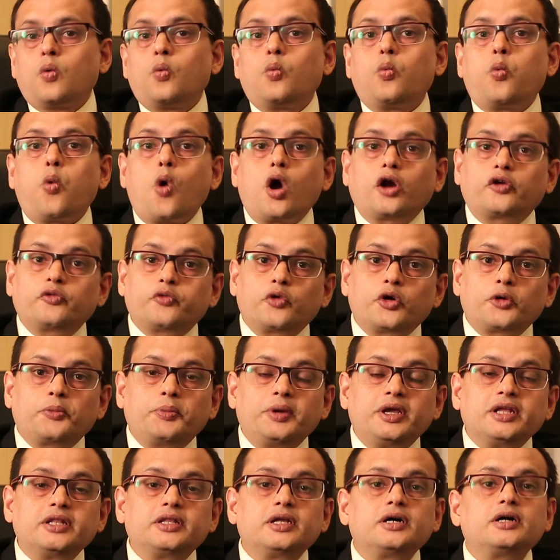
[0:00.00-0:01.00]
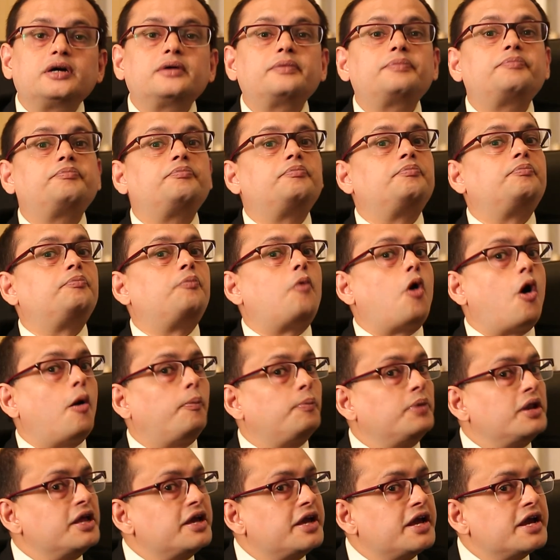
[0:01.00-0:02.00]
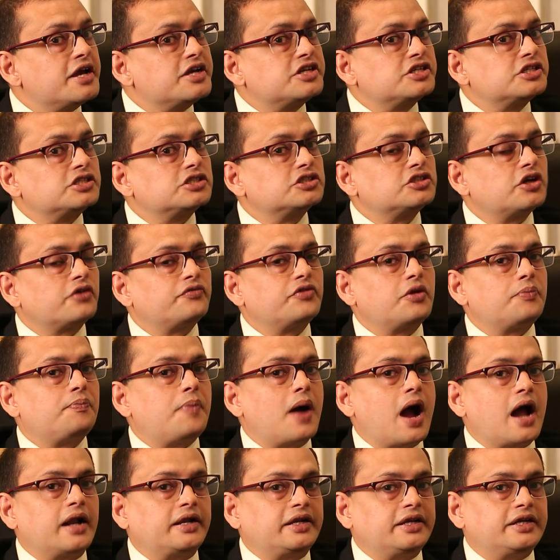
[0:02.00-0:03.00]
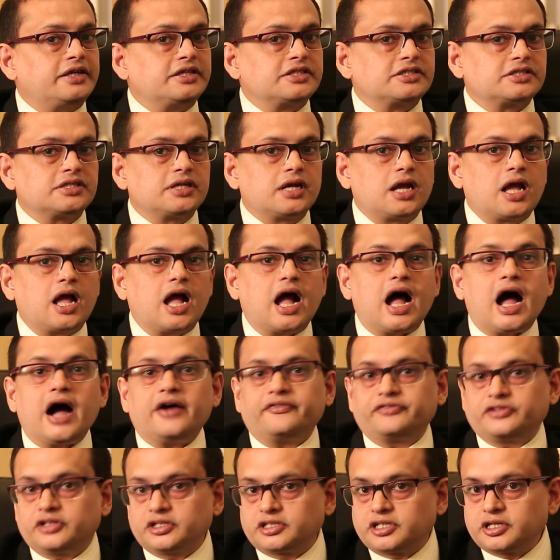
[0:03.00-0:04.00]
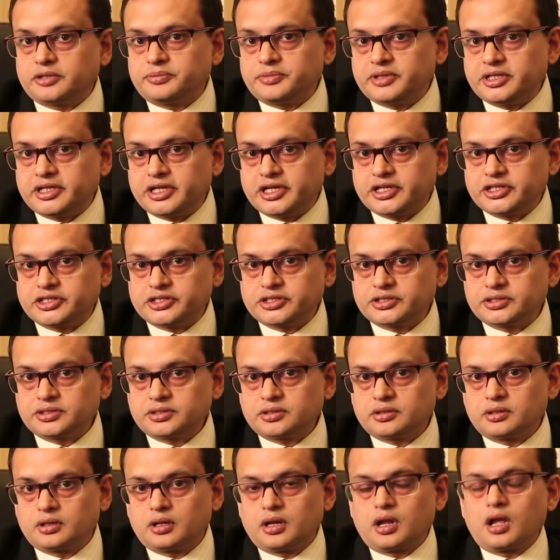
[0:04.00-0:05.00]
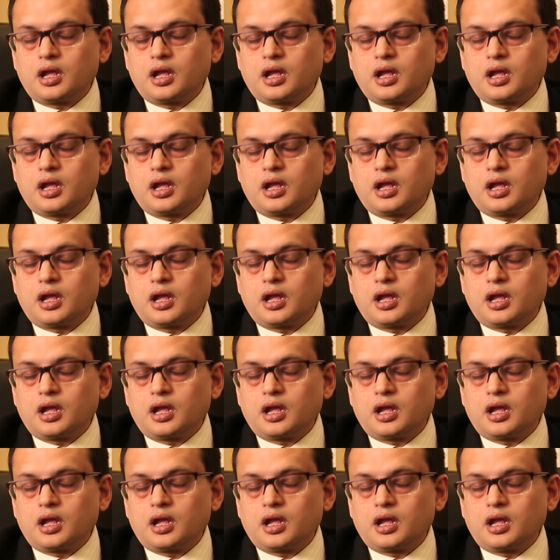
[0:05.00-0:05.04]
What would be the obligations of the parties after termination?